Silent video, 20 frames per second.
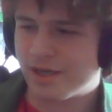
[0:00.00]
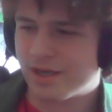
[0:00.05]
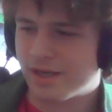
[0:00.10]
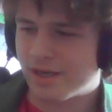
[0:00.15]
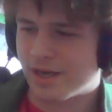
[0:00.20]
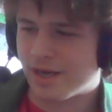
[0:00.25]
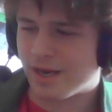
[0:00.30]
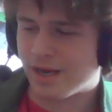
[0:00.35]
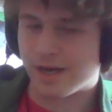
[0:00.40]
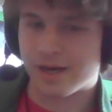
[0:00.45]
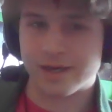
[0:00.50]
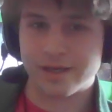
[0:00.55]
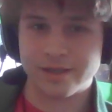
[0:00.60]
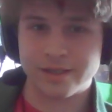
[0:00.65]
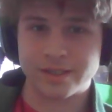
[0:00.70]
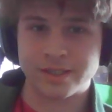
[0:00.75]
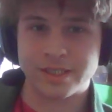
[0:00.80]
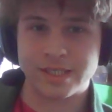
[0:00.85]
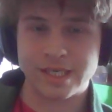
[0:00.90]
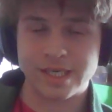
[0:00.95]

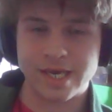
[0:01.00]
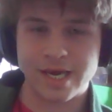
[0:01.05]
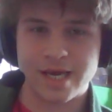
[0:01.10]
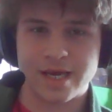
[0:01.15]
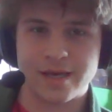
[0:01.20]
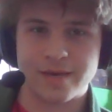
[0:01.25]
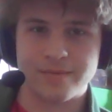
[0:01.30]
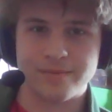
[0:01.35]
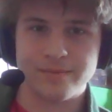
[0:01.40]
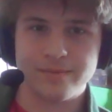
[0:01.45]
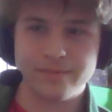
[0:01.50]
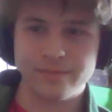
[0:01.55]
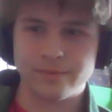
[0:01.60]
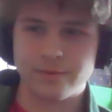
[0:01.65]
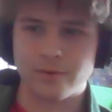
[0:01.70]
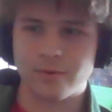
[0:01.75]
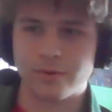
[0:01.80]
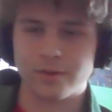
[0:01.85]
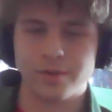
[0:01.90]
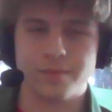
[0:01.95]
the DM,
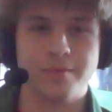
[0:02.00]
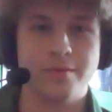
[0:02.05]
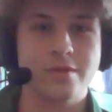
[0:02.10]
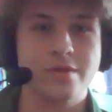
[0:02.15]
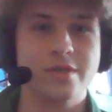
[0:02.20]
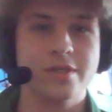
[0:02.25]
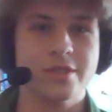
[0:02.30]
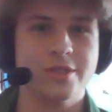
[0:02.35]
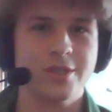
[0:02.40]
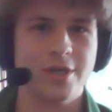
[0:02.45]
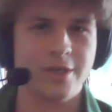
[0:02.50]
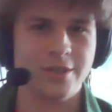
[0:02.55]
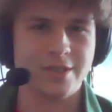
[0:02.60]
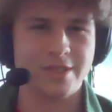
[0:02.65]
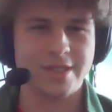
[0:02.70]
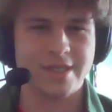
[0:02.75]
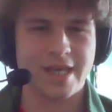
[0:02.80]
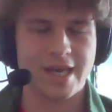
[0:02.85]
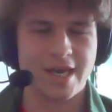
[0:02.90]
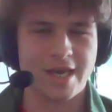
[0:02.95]
or the person in charge of
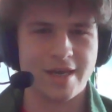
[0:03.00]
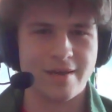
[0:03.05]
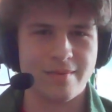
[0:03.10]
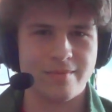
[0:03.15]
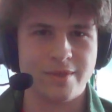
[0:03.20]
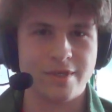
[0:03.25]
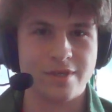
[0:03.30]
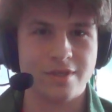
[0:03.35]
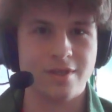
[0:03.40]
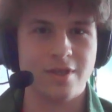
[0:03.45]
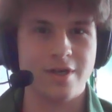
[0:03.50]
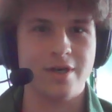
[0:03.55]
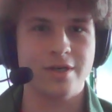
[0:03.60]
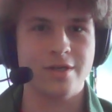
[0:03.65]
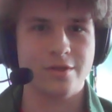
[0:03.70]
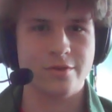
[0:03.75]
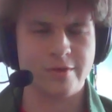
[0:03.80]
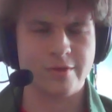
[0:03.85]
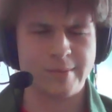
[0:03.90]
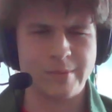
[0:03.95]
the game, does a lot of
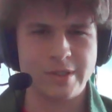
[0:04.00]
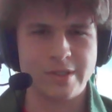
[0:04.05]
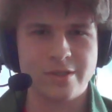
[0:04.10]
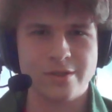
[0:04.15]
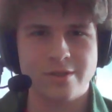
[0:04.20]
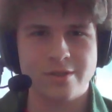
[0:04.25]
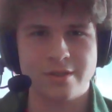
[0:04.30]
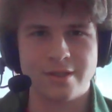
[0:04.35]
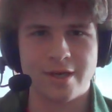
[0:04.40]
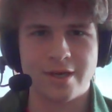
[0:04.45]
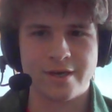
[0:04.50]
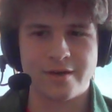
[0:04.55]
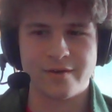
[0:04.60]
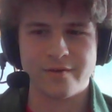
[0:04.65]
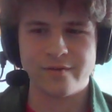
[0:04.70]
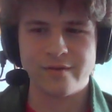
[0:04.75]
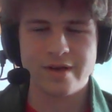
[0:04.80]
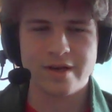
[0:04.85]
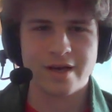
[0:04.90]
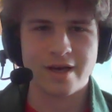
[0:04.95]
description. There's a lot
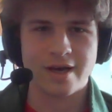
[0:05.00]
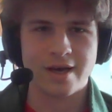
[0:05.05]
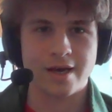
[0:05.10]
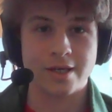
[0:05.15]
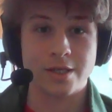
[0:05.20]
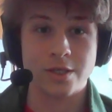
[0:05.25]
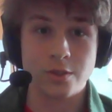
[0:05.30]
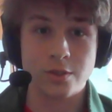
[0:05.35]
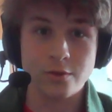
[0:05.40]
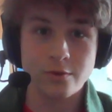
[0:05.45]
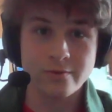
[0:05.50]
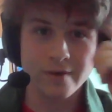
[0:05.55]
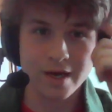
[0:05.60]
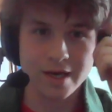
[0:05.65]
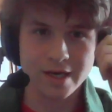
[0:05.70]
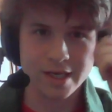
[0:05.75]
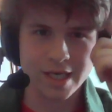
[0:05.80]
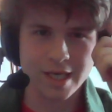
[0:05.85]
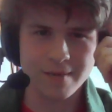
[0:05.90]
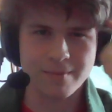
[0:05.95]
of, you've got
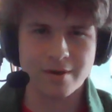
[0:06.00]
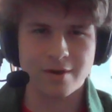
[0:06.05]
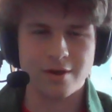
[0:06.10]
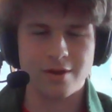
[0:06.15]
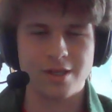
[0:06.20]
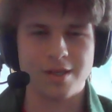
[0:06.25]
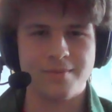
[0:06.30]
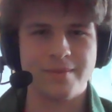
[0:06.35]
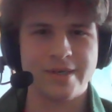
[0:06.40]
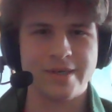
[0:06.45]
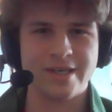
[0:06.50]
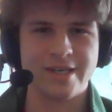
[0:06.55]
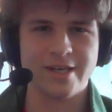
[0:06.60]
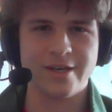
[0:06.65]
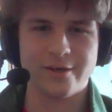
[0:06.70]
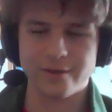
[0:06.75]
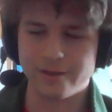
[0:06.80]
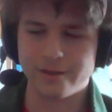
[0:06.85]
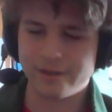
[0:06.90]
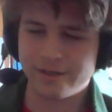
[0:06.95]
to keep it all up in
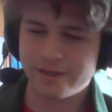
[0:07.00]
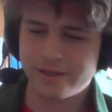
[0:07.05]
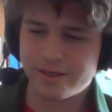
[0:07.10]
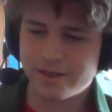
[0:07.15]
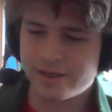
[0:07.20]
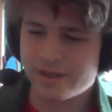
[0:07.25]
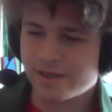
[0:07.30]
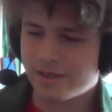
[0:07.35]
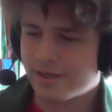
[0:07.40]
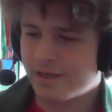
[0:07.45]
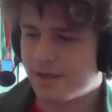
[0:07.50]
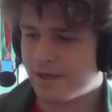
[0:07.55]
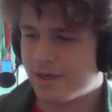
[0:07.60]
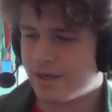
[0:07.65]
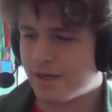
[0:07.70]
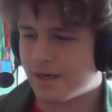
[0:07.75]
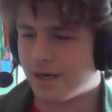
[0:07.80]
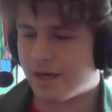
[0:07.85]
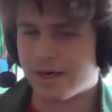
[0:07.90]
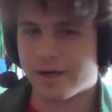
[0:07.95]
here.
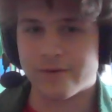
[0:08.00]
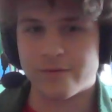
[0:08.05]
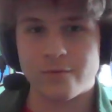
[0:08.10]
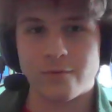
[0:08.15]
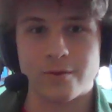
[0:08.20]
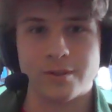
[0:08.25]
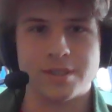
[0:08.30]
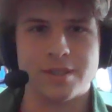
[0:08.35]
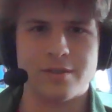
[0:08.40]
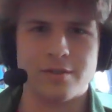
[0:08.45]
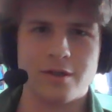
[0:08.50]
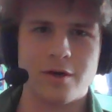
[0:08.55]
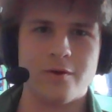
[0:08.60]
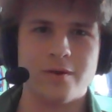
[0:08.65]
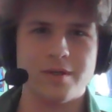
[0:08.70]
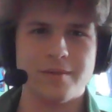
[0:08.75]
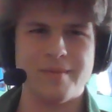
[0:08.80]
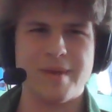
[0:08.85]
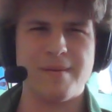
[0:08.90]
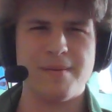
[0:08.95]
Of course, I'll go
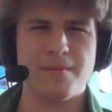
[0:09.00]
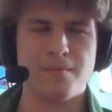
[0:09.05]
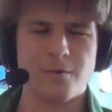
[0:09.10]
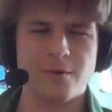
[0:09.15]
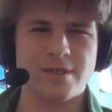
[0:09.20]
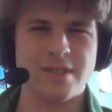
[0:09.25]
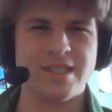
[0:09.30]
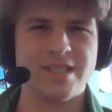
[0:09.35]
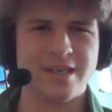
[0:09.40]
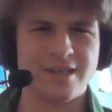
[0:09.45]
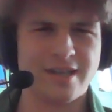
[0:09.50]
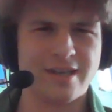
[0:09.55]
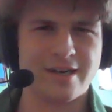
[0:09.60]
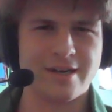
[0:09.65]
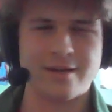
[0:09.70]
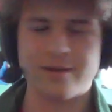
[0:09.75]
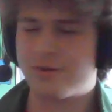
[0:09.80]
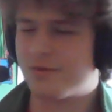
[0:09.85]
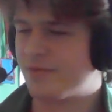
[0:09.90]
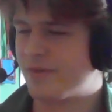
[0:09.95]
into maybe more detail in
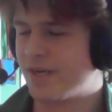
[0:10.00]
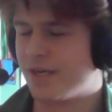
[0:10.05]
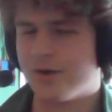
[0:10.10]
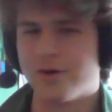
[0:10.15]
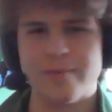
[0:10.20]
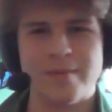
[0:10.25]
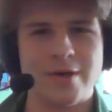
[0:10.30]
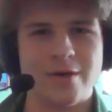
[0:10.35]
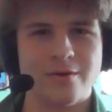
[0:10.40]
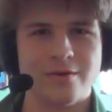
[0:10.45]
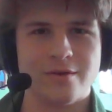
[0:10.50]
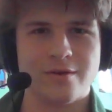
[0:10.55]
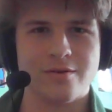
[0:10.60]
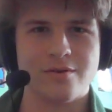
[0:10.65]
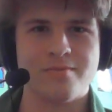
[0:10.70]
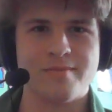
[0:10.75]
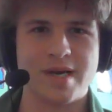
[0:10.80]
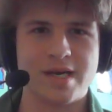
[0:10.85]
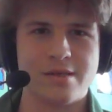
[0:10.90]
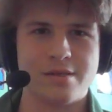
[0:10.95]
another video about
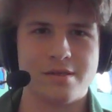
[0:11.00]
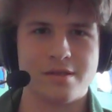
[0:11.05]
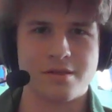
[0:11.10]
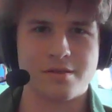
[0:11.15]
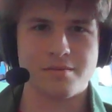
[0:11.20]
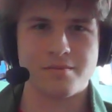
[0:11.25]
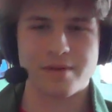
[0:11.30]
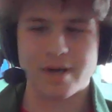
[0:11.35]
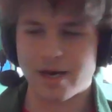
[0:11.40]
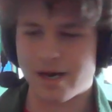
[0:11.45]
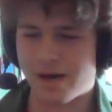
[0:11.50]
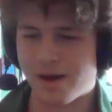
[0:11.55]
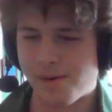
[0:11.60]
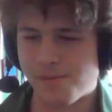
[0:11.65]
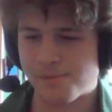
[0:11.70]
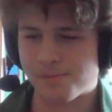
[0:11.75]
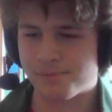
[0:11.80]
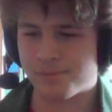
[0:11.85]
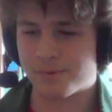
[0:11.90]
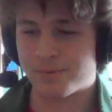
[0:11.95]
those methods.
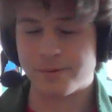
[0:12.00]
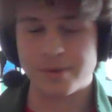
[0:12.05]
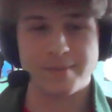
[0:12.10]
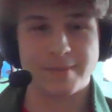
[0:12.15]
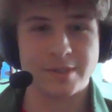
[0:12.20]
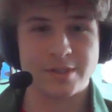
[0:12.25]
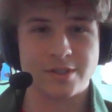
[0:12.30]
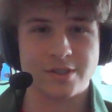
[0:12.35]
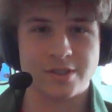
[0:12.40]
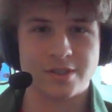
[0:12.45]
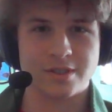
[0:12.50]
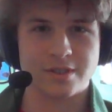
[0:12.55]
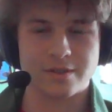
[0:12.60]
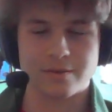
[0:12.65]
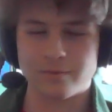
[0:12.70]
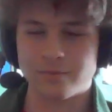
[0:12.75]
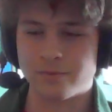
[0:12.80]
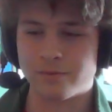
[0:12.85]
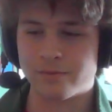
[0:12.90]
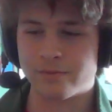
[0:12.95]
But pretty much,
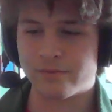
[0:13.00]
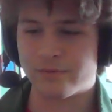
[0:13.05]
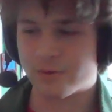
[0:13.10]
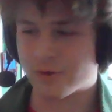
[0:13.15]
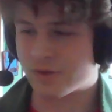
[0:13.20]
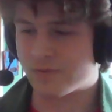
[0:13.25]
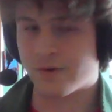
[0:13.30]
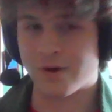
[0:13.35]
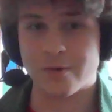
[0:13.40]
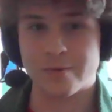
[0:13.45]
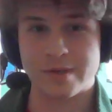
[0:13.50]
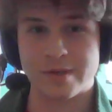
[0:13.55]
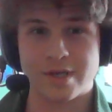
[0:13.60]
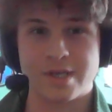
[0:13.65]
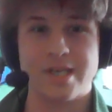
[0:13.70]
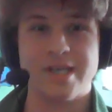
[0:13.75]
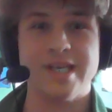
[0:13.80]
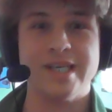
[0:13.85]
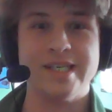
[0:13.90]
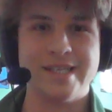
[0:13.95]
first of all, we
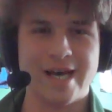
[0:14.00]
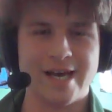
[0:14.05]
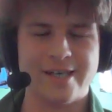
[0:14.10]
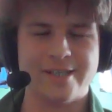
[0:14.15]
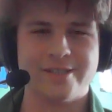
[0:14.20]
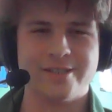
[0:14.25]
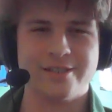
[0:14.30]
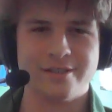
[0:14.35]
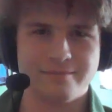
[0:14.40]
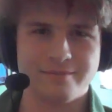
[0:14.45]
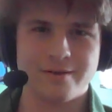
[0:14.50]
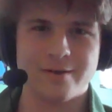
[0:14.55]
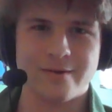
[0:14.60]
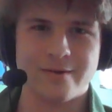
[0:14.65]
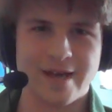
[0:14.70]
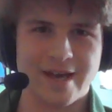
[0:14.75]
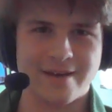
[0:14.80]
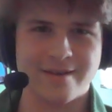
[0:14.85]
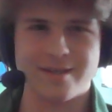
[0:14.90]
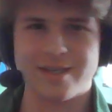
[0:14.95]
said you need dice.
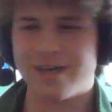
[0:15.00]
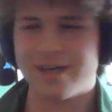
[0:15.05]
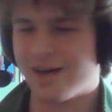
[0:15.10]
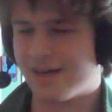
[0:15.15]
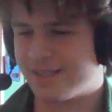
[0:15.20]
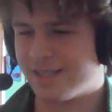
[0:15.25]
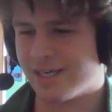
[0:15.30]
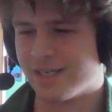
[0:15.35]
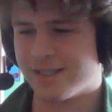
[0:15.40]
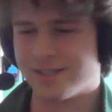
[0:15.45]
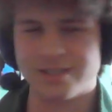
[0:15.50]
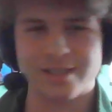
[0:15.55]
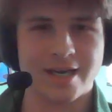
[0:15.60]
Okay, you got dice.